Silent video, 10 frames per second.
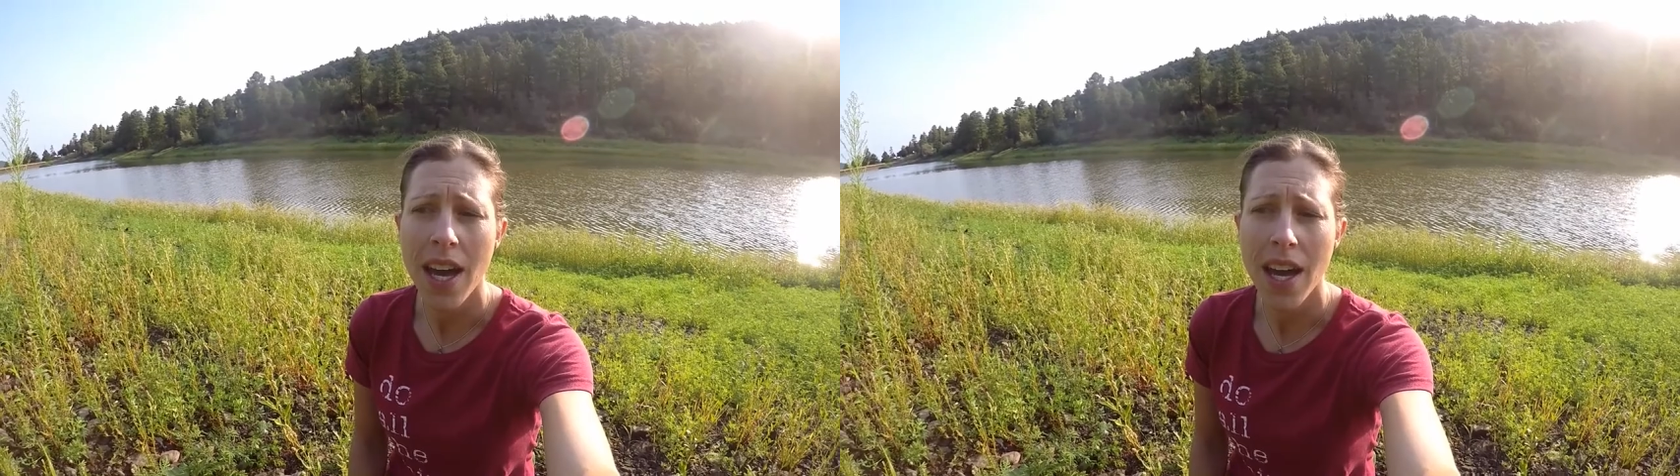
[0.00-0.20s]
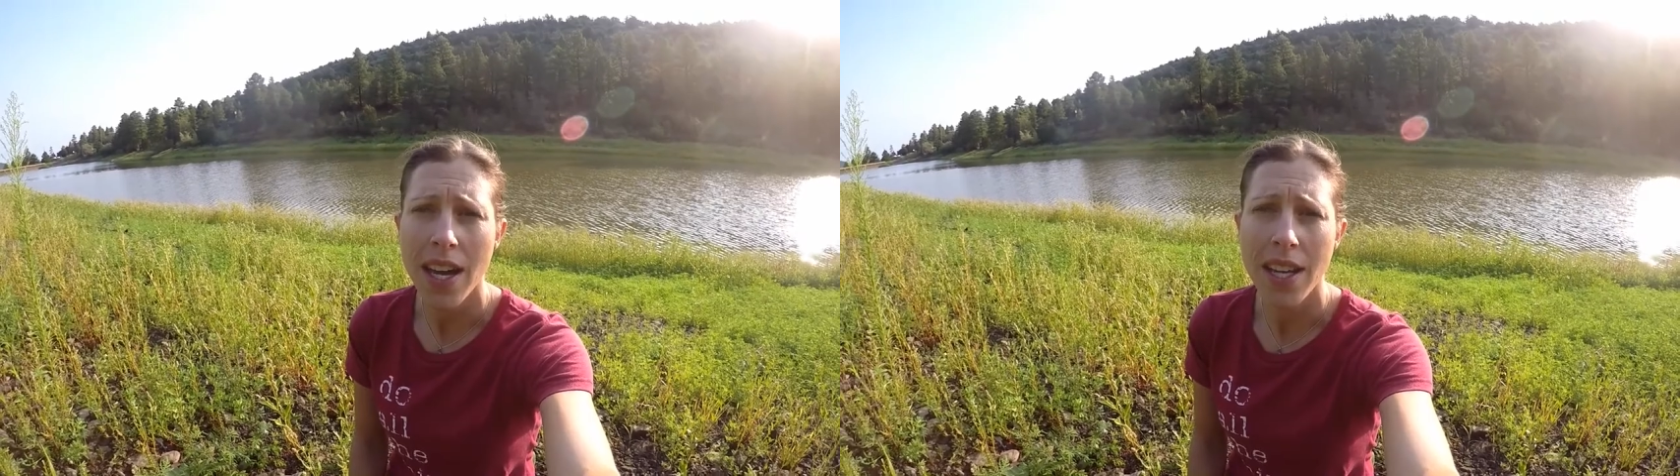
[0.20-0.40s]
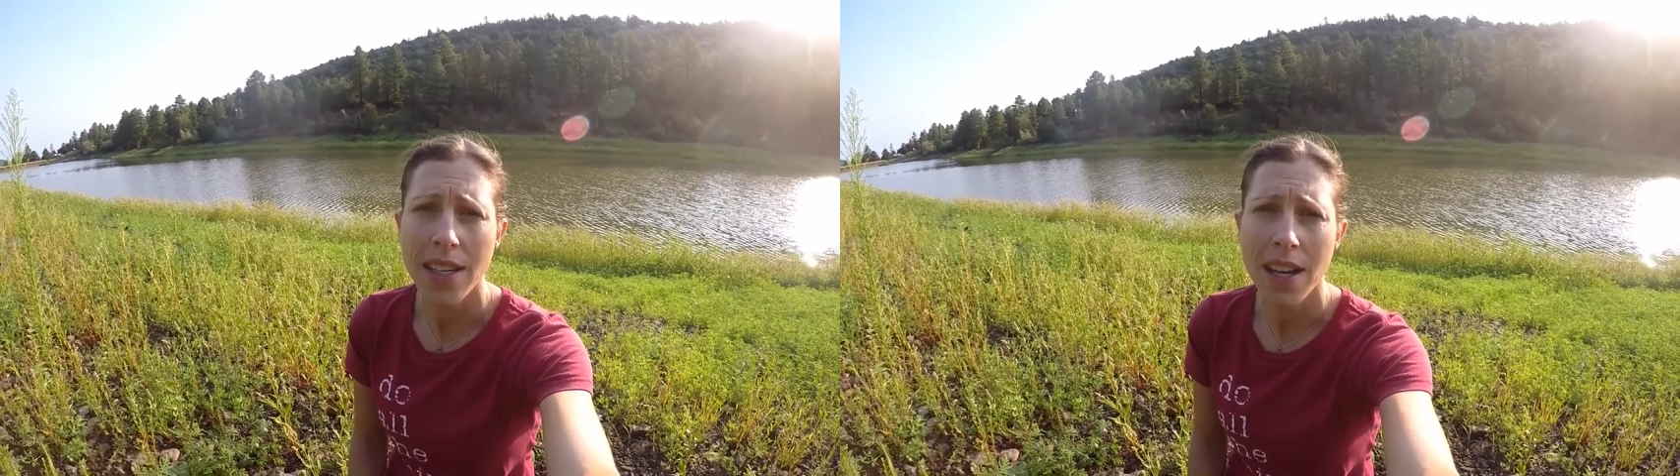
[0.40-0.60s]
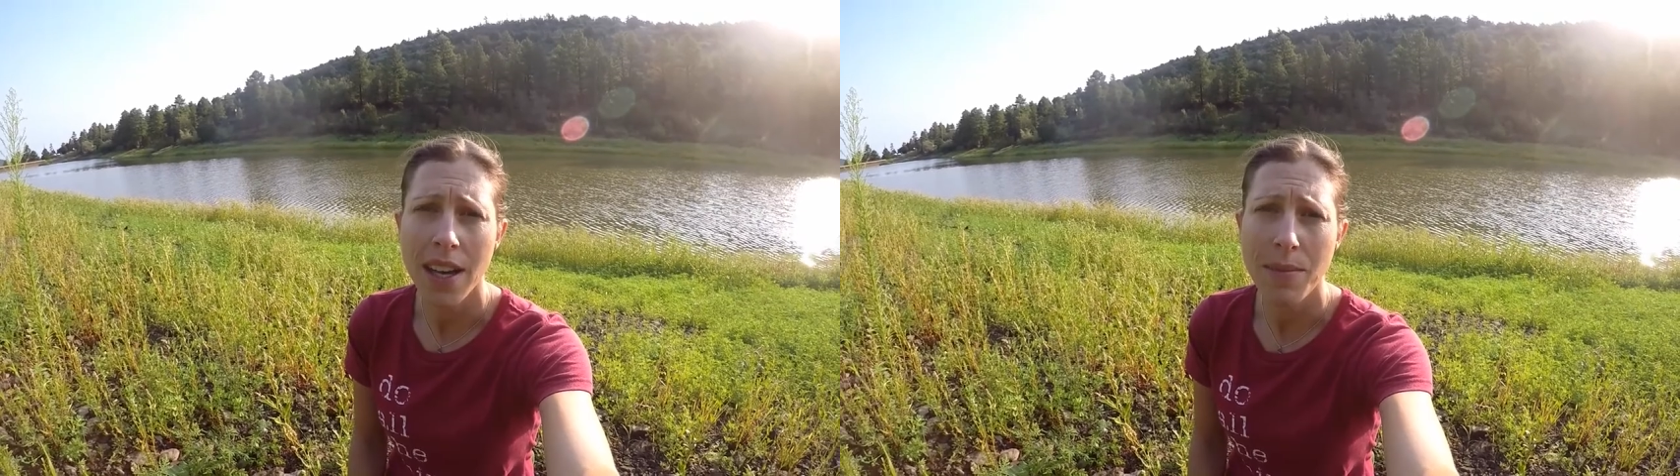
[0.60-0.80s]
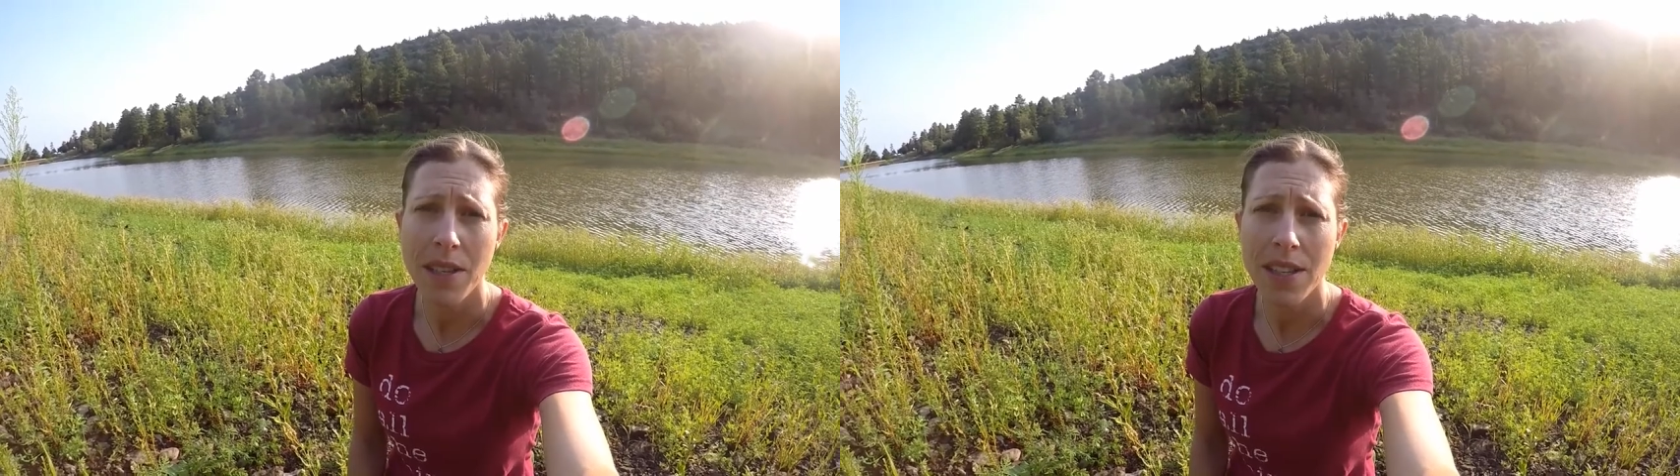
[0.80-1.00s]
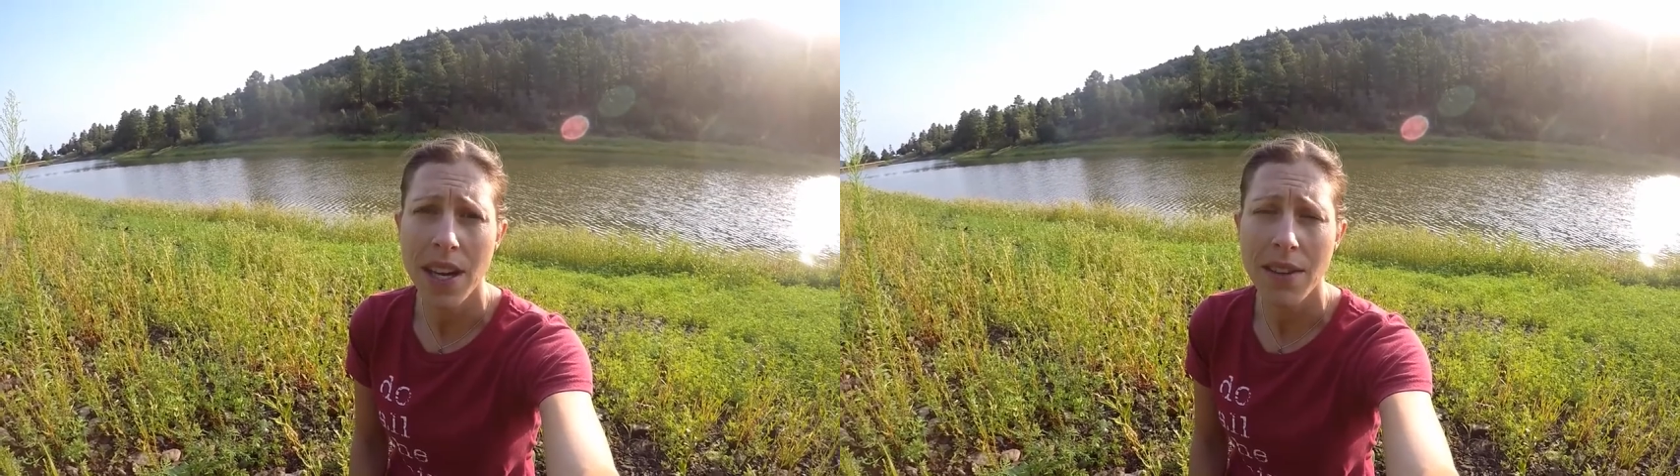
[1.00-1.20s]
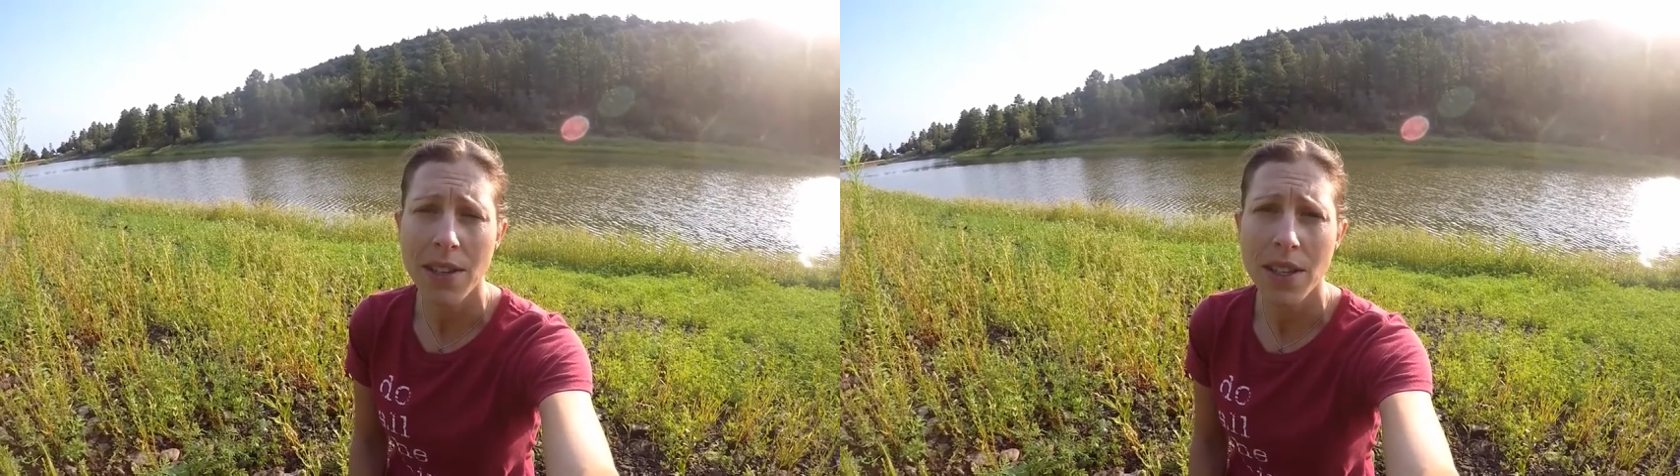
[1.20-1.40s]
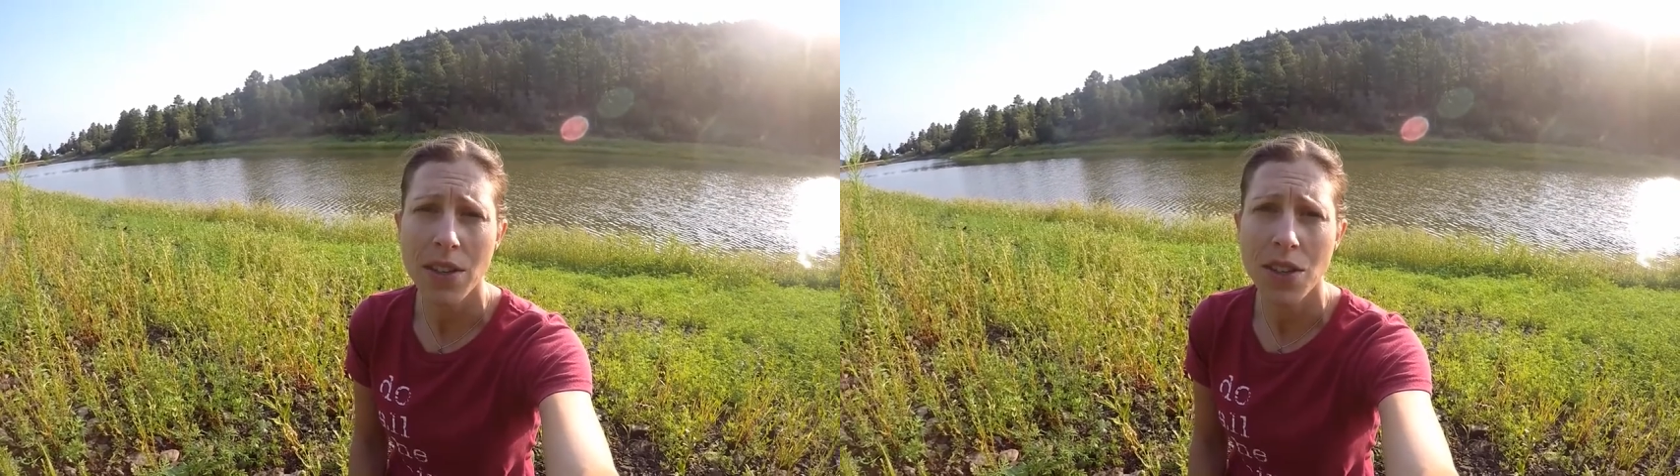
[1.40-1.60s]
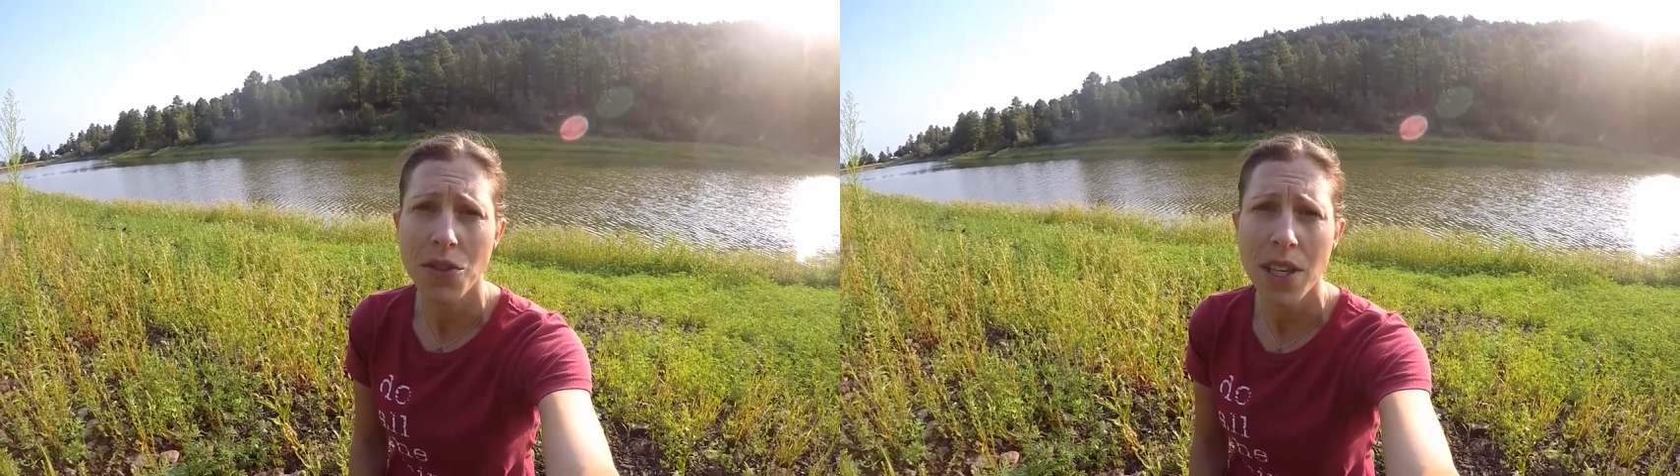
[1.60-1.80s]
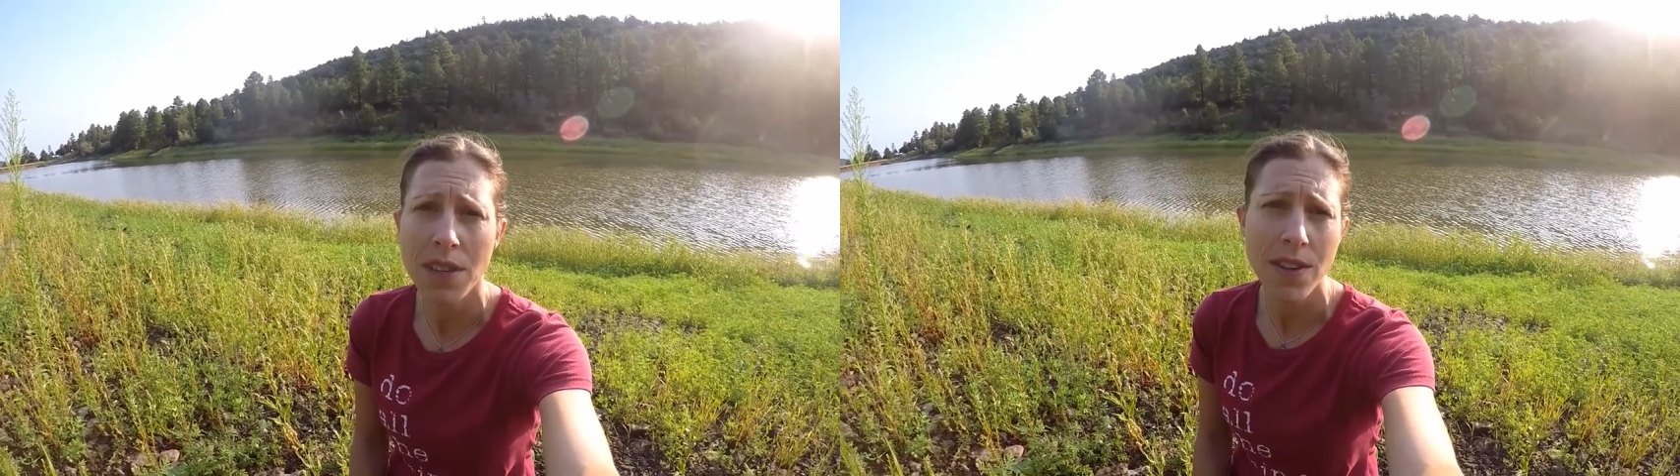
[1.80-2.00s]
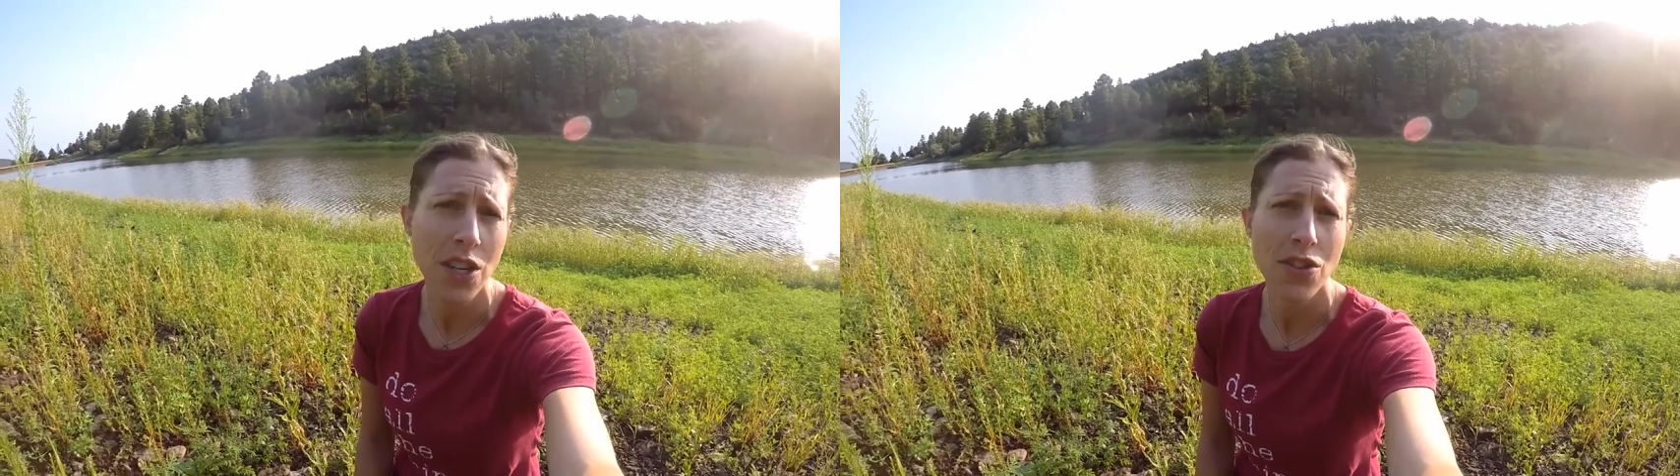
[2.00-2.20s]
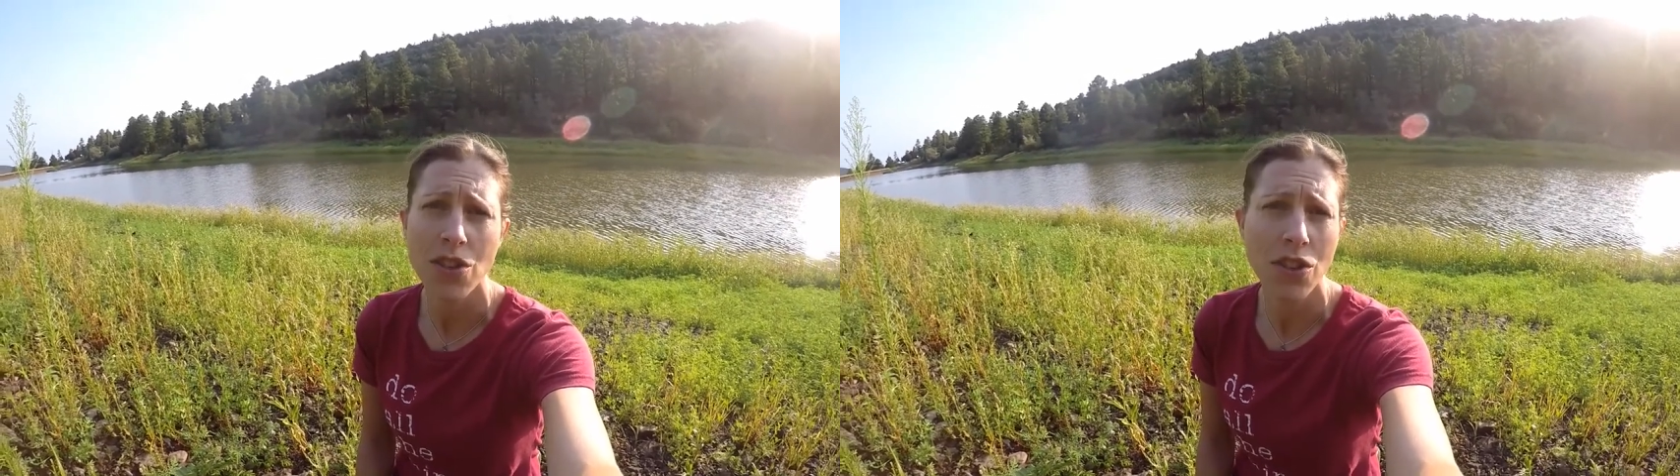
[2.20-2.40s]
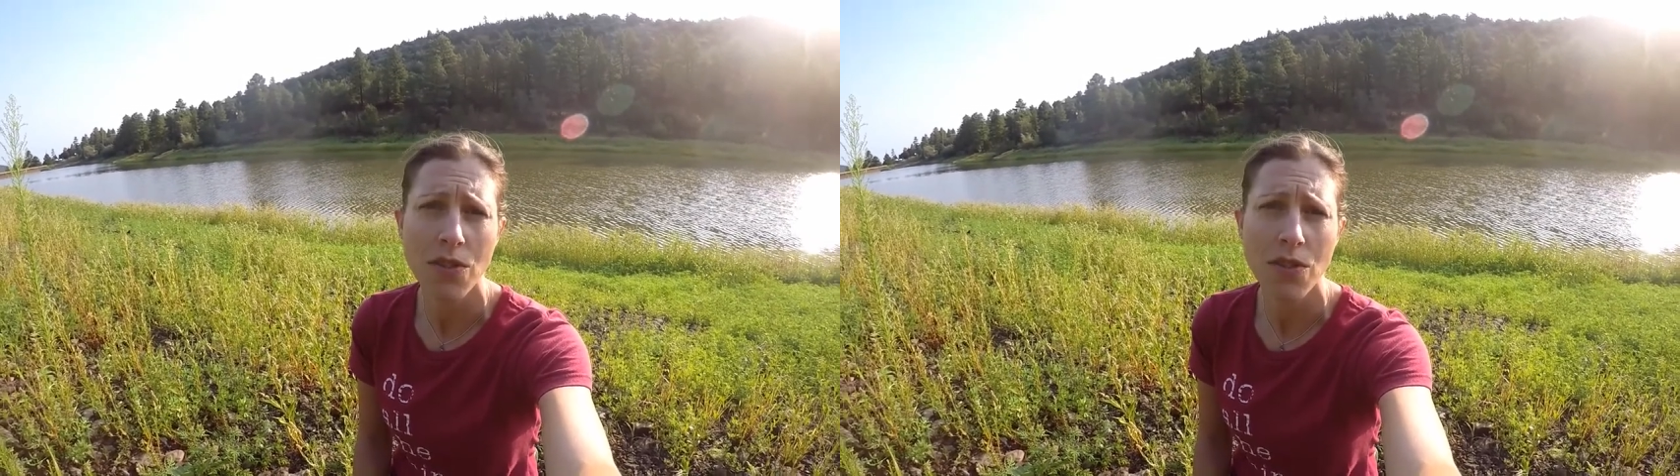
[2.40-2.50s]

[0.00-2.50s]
and um, is kind of a unique fish.